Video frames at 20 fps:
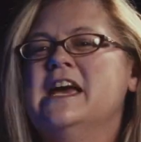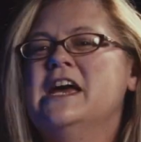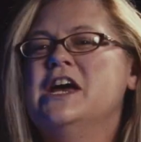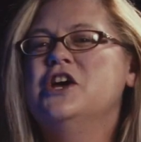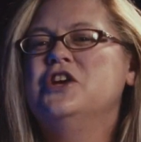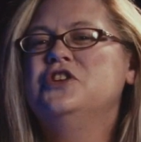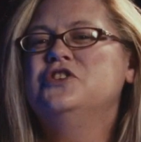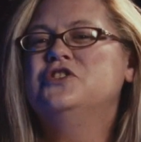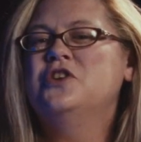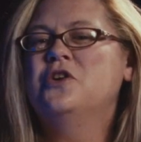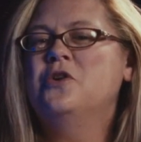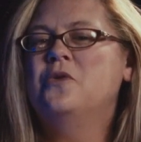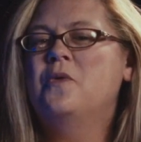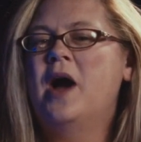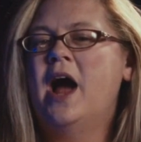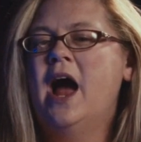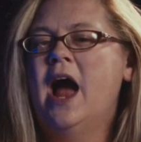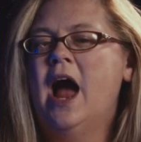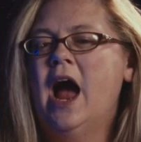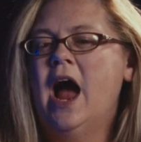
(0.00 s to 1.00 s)
so
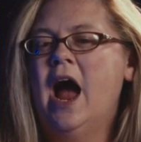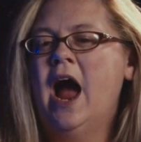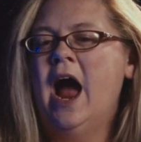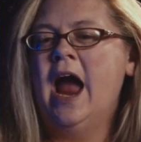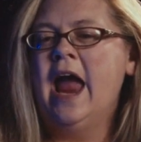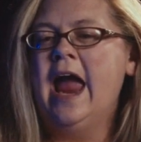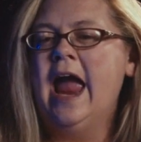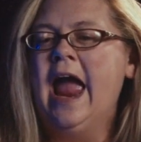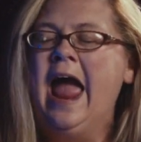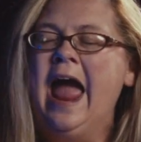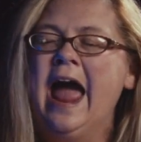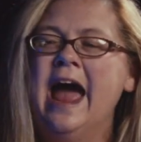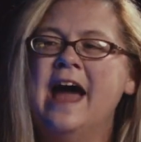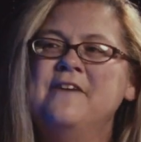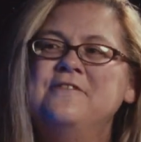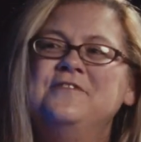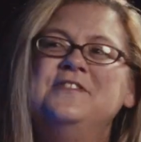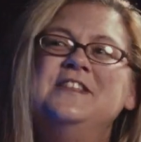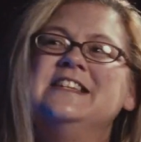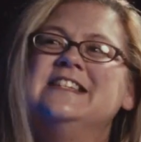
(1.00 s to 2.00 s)
I
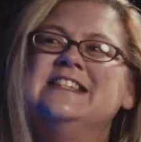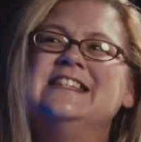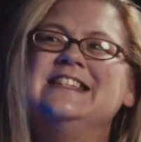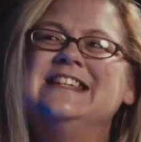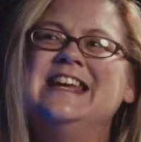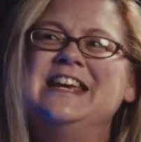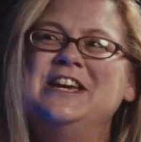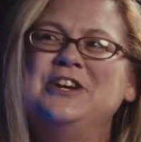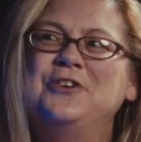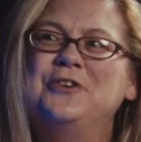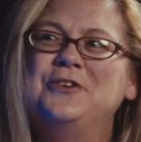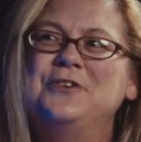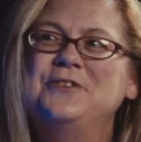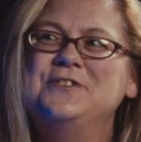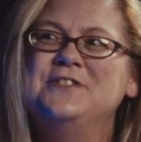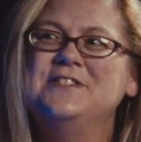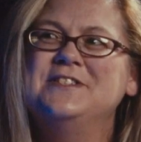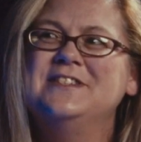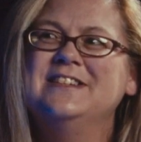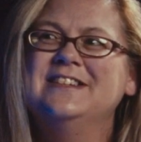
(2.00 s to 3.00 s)
have the
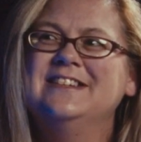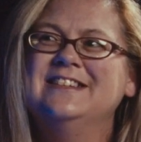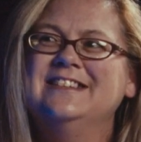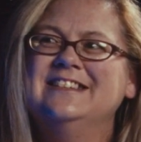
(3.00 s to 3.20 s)
skills